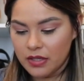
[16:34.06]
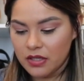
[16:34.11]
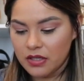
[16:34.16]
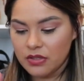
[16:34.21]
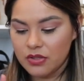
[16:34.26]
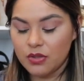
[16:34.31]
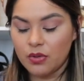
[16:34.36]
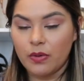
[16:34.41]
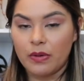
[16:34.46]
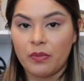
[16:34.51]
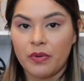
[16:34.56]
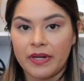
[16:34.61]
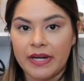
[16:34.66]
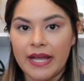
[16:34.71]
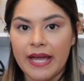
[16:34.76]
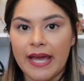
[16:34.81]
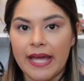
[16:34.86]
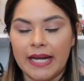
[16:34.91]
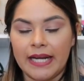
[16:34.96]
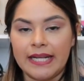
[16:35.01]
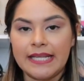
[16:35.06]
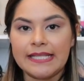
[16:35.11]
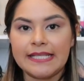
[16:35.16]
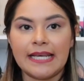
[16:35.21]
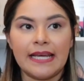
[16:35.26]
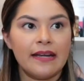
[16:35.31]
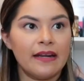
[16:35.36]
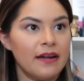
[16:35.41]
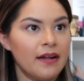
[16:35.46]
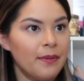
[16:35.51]
So I went ahead and I
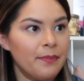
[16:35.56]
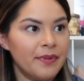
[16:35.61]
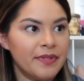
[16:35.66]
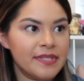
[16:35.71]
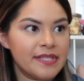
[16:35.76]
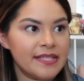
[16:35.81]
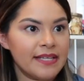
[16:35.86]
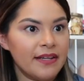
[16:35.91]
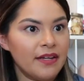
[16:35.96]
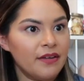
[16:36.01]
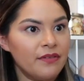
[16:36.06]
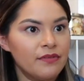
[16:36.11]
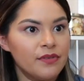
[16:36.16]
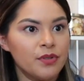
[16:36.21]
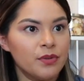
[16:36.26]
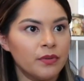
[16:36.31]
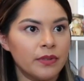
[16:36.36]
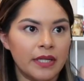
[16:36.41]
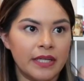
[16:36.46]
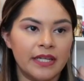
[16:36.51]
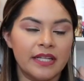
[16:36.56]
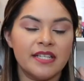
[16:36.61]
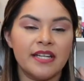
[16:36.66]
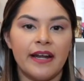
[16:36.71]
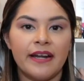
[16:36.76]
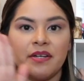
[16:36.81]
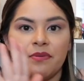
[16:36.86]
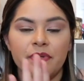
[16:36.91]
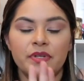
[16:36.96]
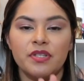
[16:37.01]
set it up. Instead of doing an
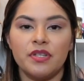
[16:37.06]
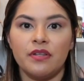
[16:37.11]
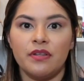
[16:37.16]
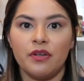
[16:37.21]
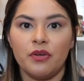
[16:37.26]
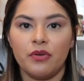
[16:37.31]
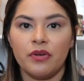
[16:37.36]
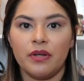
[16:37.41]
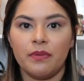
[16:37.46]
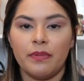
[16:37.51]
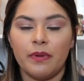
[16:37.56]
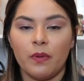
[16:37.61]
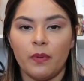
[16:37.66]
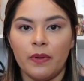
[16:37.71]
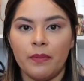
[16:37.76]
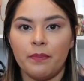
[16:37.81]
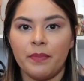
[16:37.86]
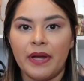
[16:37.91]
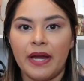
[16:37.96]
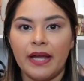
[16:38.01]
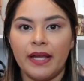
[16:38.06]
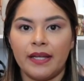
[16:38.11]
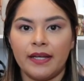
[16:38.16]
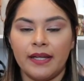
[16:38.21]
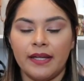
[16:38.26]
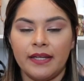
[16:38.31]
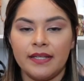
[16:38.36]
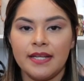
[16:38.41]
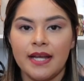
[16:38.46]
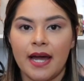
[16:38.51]
attachment to the crib, I went back and
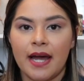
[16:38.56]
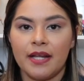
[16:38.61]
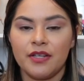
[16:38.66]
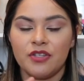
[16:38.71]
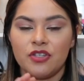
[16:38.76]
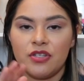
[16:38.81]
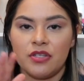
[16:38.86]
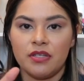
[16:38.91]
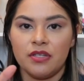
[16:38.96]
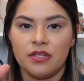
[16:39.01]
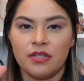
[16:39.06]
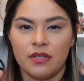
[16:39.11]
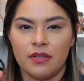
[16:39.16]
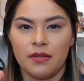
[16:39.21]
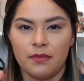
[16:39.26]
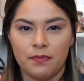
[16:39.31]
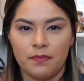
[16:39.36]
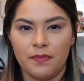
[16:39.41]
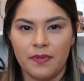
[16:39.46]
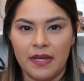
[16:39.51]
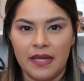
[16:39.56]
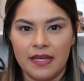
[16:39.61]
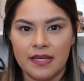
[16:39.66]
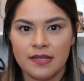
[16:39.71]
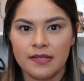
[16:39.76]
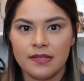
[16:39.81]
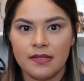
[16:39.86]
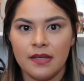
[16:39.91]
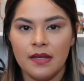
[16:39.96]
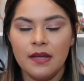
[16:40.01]
I attached it to the
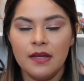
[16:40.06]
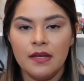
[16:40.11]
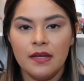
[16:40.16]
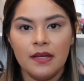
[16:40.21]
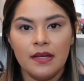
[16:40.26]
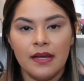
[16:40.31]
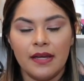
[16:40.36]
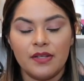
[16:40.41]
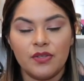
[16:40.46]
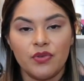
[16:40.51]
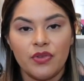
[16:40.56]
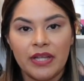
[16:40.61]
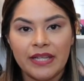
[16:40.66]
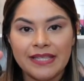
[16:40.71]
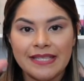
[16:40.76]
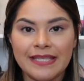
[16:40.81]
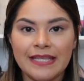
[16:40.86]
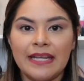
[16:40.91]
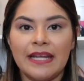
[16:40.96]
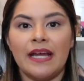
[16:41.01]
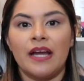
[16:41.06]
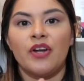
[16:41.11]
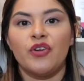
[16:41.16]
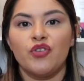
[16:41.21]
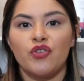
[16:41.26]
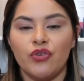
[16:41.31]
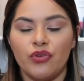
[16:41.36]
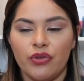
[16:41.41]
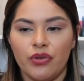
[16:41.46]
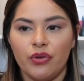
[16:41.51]
base. And so that's sitting
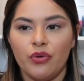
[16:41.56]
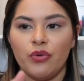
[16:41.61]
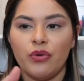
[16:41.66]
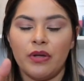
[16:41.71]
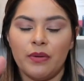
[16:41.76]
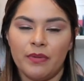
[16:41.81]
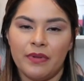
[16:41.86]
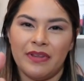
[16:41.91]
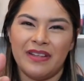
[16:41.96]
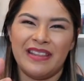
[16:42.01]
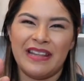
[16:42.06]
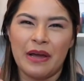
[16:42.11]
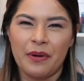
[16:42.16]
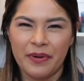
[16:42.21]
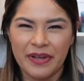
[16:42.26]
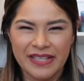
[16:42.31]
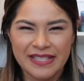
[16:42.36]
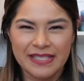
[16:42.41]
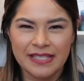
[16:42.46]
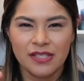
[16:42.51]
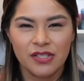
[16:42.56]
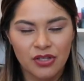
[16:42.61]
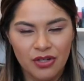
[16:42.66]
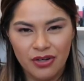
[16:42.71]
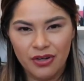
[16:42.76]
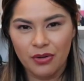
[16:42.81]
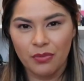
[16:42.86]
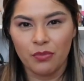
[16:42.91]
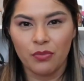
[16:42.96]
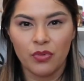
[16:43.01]
under the crib, and then that way it's
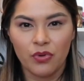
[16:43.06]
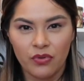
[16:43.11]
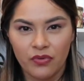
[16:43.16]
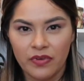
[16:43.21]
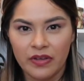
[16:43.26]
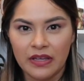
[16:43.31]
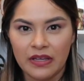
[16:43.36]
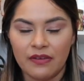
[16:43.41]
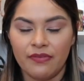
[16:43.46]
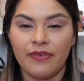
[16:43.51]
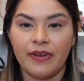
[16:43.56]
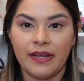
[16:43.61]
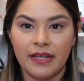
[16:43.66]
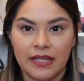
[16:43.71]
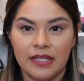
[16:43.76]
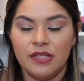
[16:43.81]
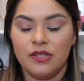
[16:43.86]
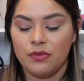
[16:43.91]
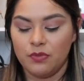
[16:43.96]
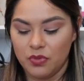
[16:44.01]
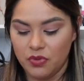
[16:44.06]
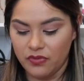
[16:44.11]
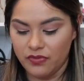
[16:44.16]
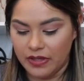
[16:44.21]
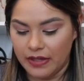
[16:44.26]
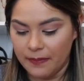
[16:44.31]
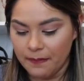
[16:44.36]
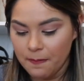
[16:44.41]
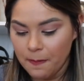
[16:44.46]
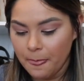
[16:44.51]
easier to move it if I need to move
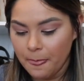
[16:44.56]
it.